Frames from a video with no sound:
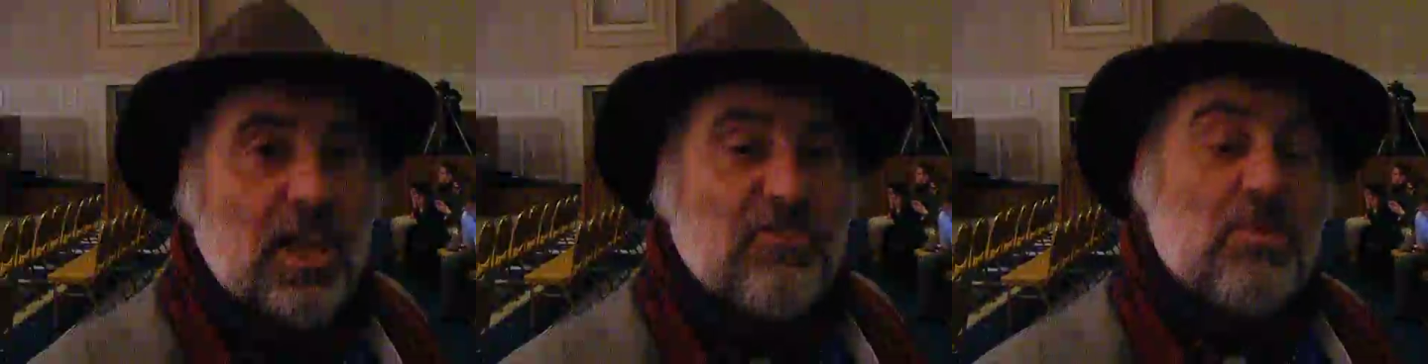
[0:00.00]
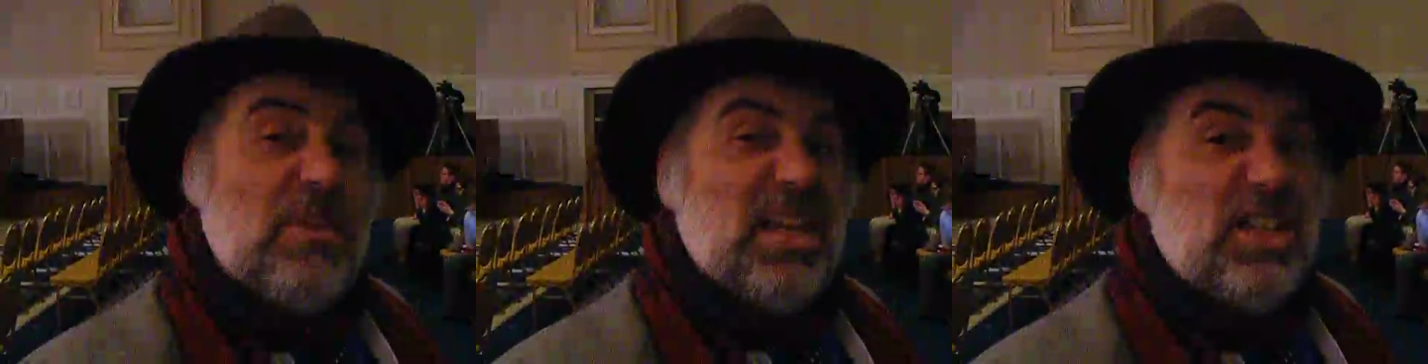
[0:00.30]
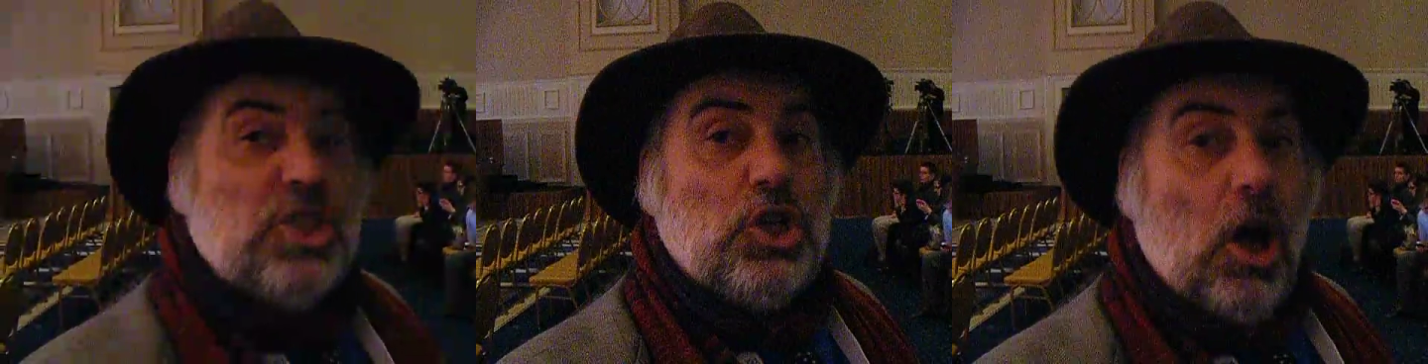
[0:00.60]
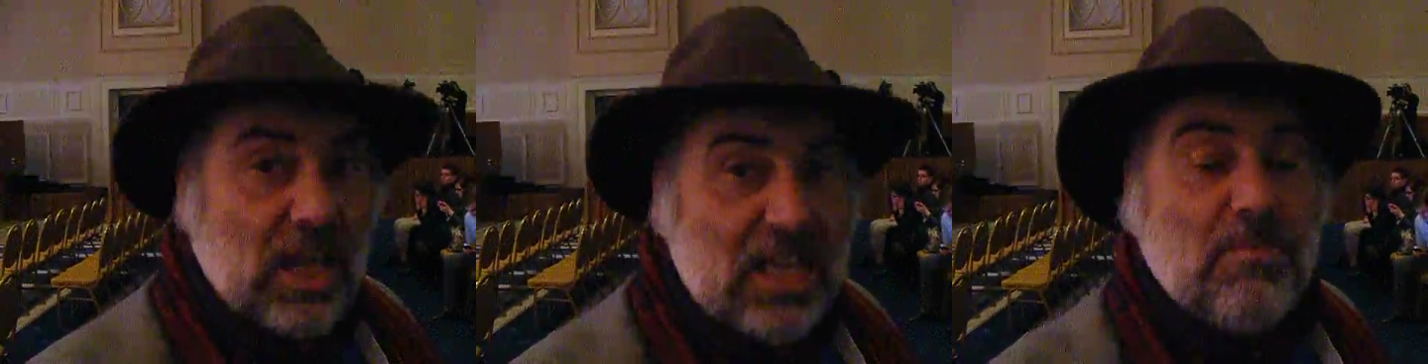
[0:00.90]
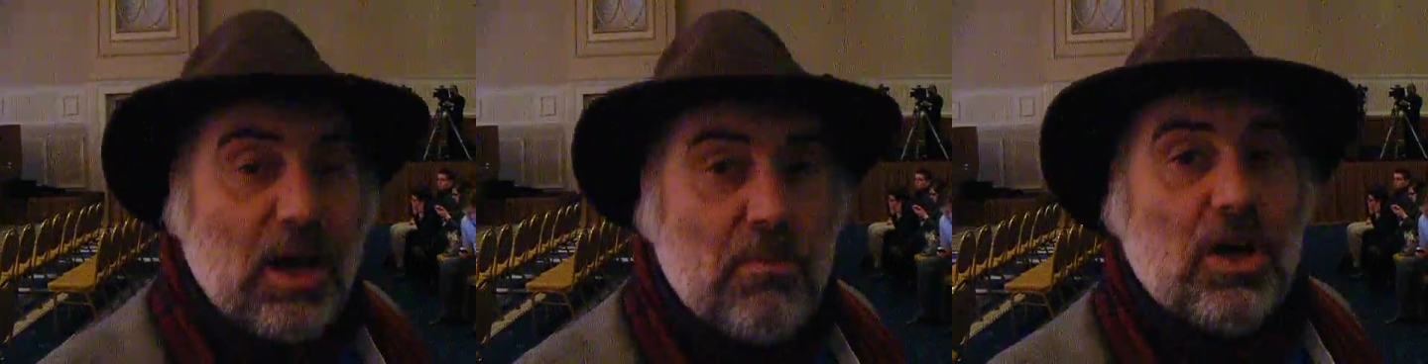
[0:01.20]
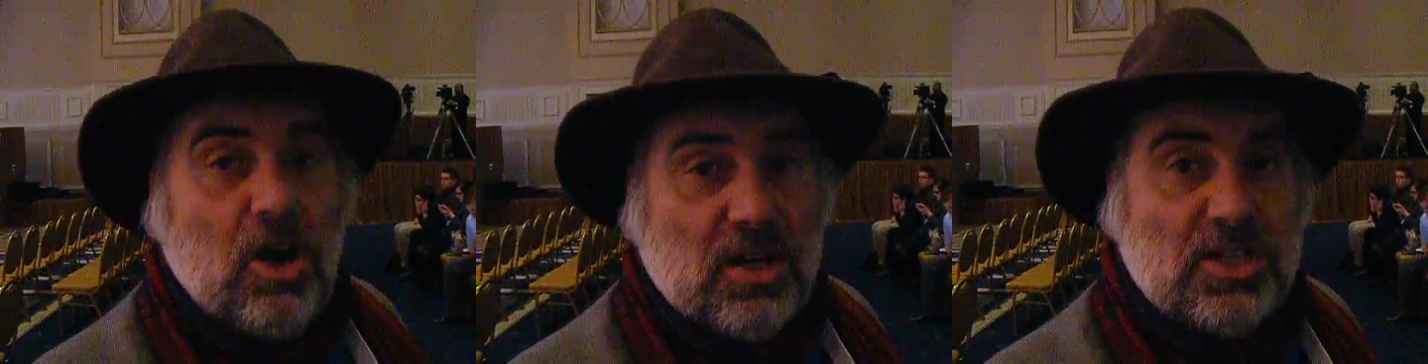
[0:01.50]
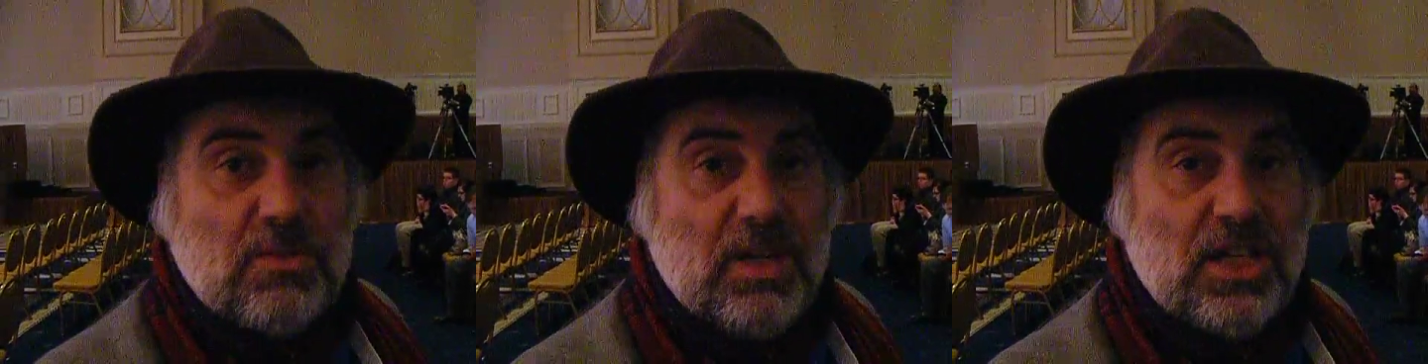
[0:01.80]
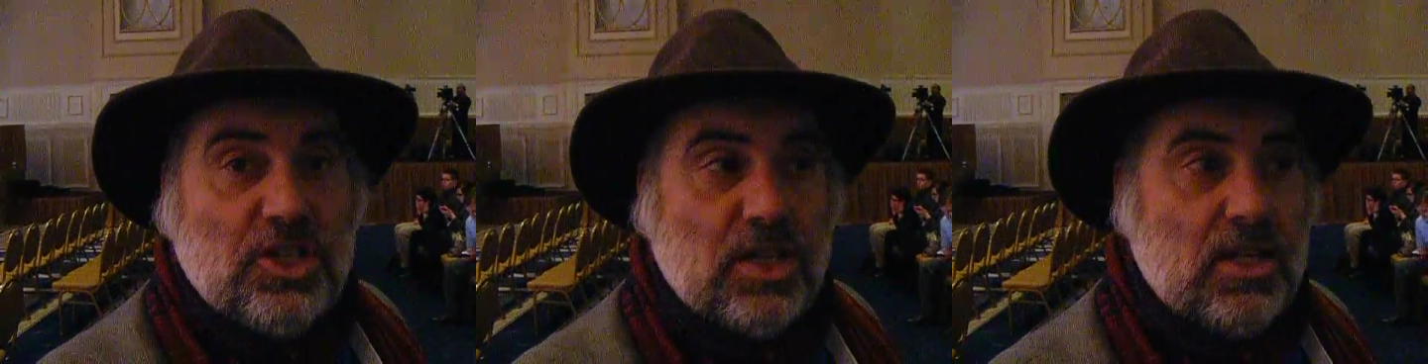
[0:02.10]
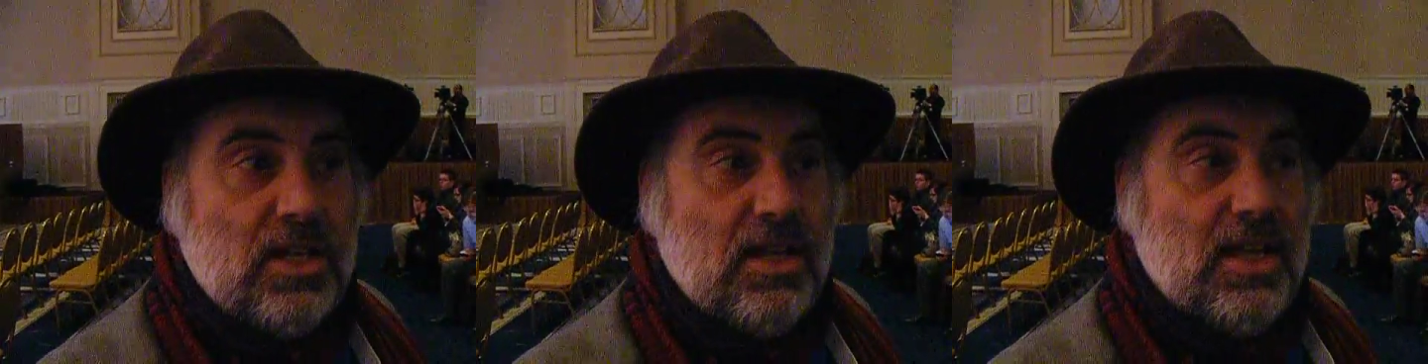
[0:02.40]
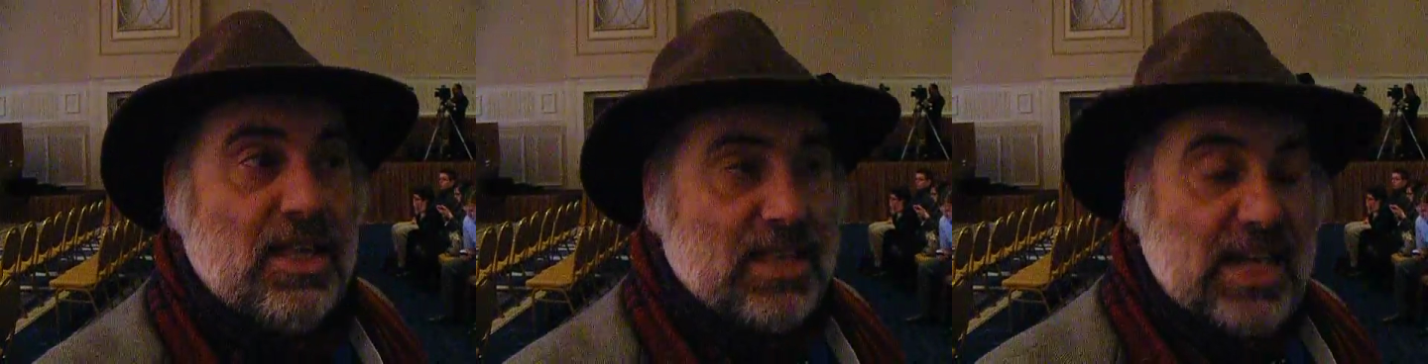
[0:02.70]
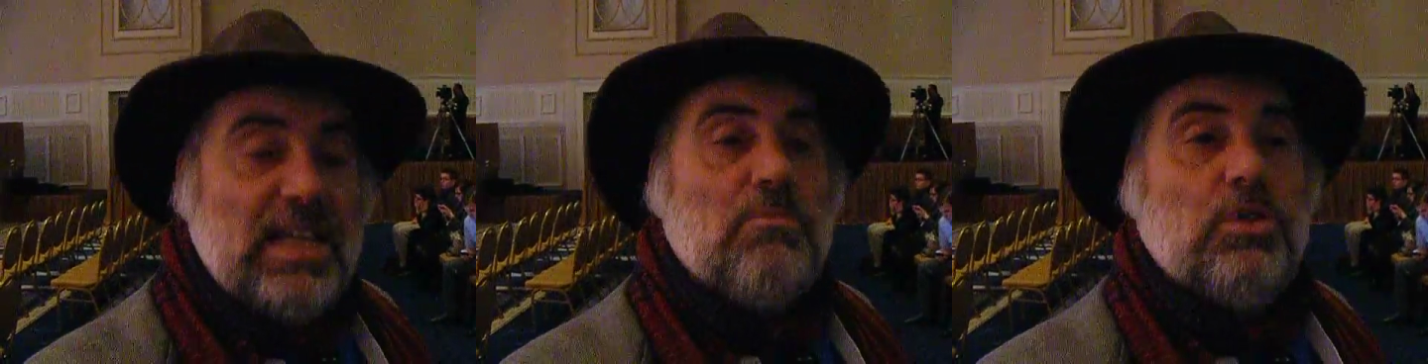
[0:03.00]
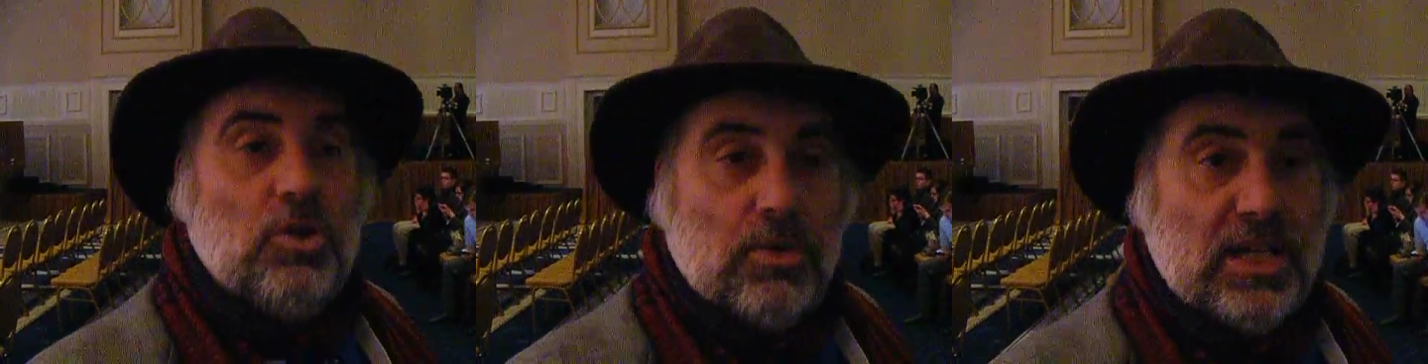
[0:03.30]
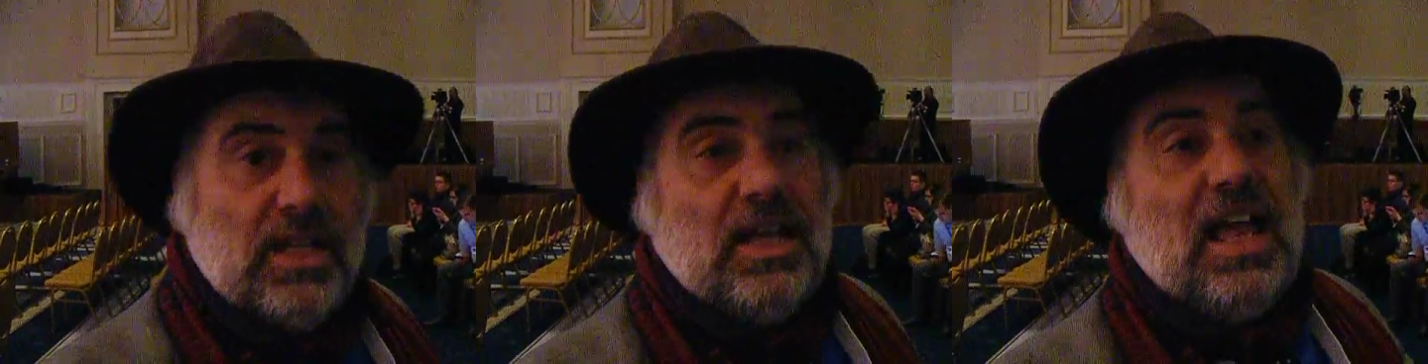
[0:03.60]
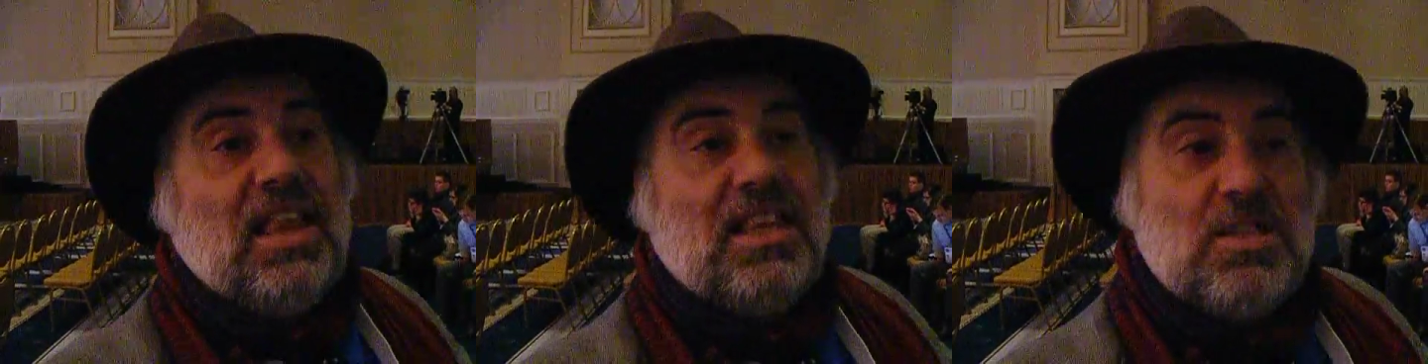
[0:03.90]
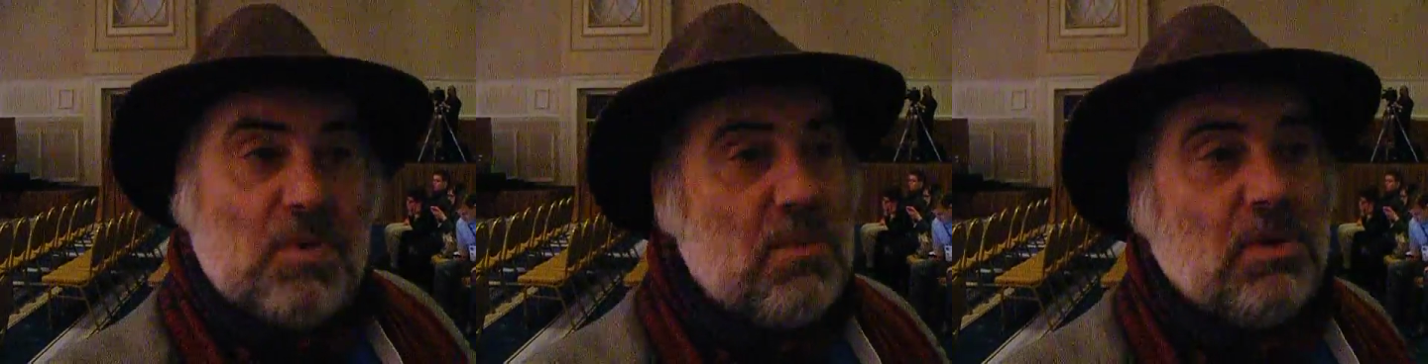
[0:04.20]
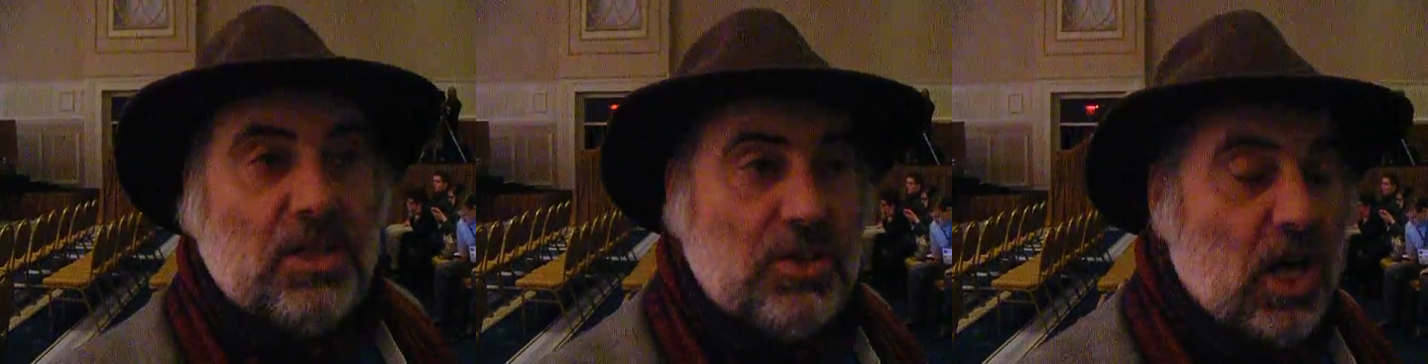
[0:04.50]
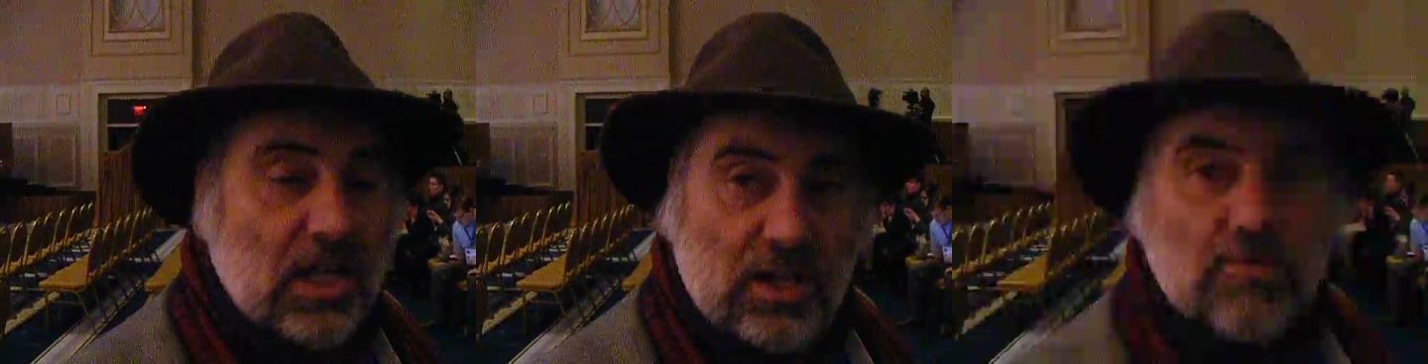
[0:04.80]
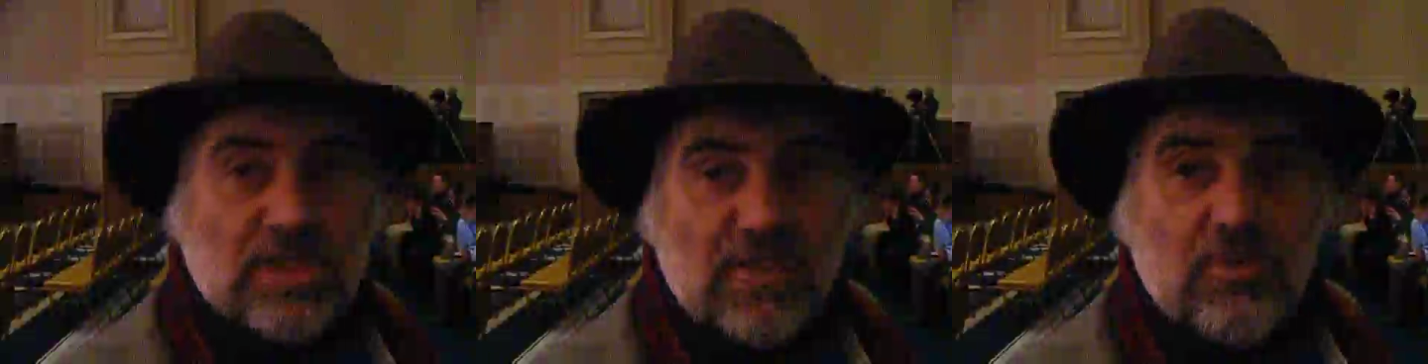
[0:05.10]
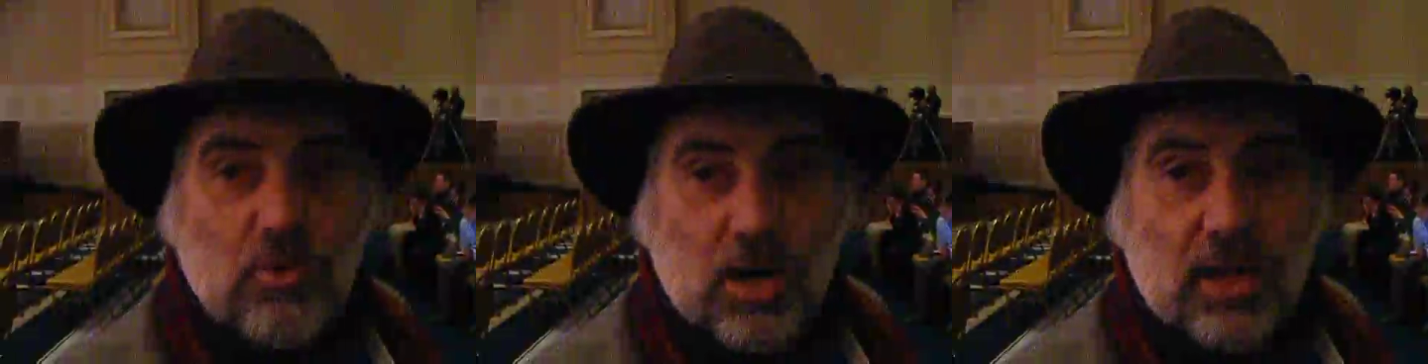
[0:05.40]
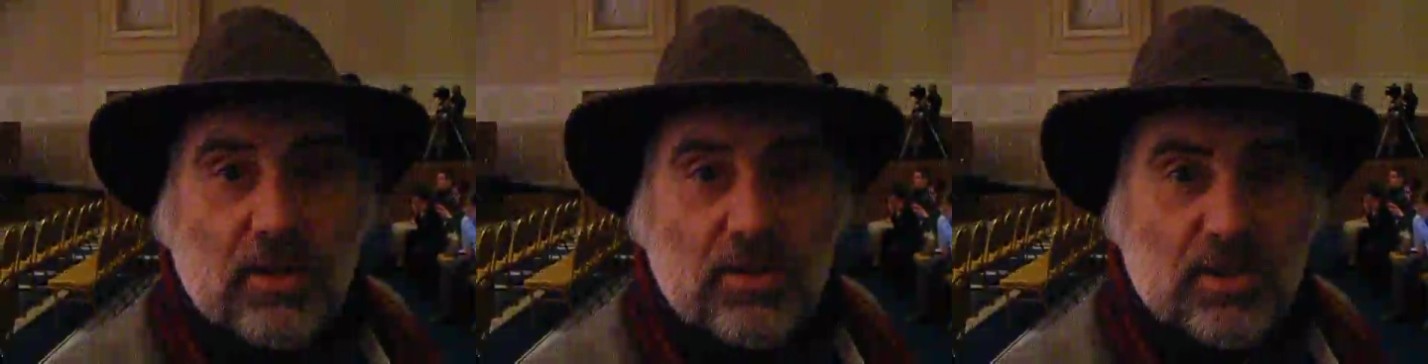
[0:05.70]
If the media is talking about McConnell's speech, then he blew it, and these people are not going to receive him well.